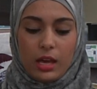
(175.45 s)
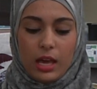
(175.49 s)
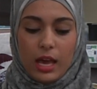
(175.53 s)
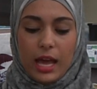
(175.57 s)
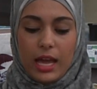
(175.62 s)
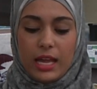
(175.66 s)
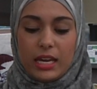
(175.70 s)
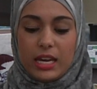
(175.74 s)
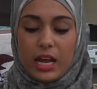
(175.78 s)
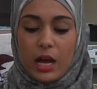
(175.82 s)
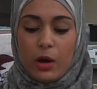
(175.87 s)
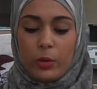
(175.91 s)

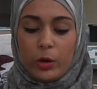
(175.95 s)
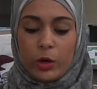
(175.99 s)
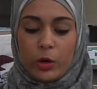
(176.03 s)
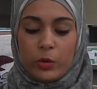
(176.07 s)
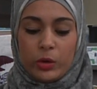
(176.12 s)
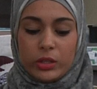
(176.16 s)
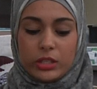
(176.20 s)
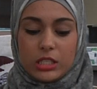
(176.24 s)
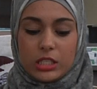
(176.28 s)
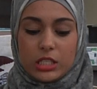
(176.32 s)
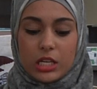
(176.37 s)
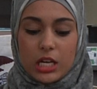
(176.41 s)
And now we're
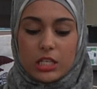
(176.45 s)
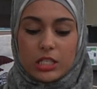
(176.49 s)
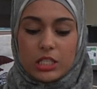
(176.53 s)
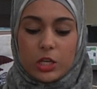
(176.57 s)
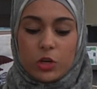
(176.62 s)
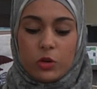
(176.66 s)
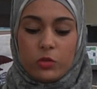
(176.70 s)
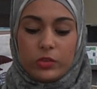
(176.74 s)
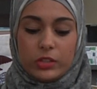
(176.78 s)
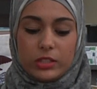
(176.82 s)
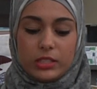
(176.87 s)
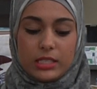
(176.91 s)
going to toss it
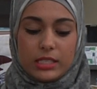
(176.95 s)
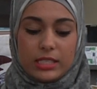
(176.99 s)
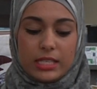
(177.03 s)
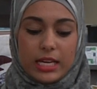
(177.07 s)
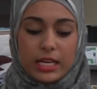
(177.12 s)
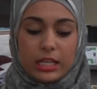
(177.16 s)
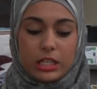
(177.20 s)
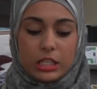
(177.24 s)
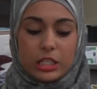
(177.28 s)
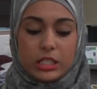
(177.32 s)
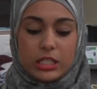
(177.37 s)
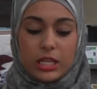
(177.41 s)
over to
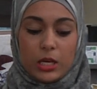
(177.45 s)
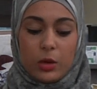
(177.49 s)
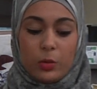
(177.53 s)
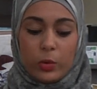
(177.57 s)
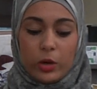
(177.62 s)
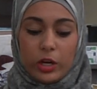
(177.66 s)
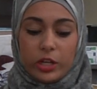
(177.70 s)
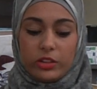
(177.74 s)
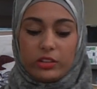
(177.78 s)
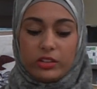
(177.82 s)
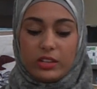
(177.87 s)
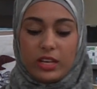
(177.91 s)
Tanner
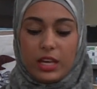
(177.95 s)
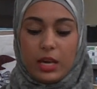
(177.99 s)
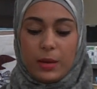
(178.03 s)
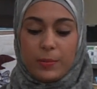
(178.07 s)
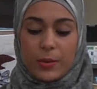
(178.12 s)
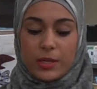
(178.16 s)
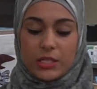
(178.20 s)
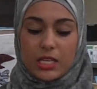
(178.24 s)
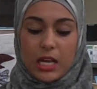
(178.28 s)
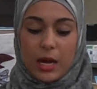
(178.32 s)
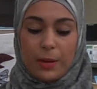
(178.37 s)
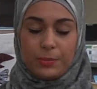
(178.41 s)
Sigworth to keep
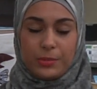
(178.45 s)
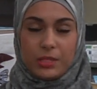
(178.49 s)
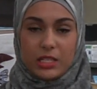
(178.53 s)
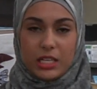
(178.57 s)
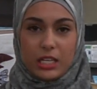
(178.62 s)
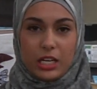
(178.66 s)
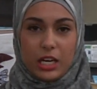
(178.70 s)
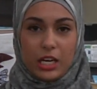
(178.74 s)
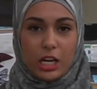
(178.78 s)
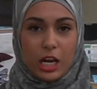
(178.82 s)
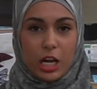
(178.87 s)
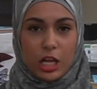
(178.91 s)
us
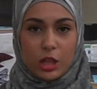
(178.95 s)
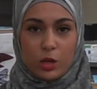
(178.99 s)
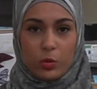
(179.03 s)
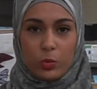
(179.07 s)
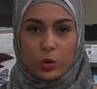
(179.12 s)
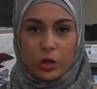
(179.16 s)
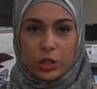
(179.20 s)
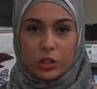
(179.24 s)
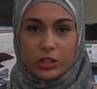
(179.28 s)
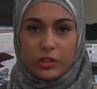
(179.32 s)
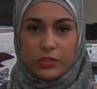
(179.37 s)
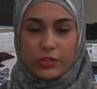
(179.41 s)
updated in the
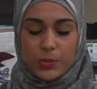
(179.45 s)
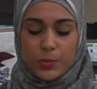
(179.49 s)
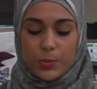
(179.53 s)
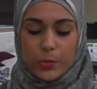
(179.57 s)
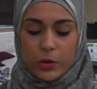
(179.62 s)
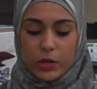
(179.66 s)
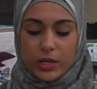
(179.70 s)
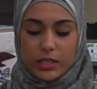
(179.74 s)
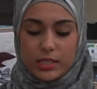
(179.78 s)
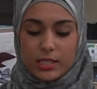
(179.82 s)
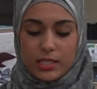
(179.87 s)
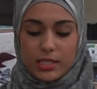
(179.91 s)
world of
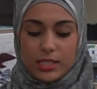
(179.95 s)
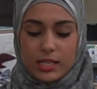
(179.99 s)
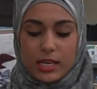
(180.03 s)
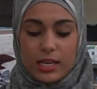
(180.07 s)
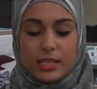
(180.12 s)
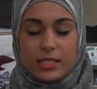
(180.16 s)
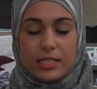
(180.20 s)
sports.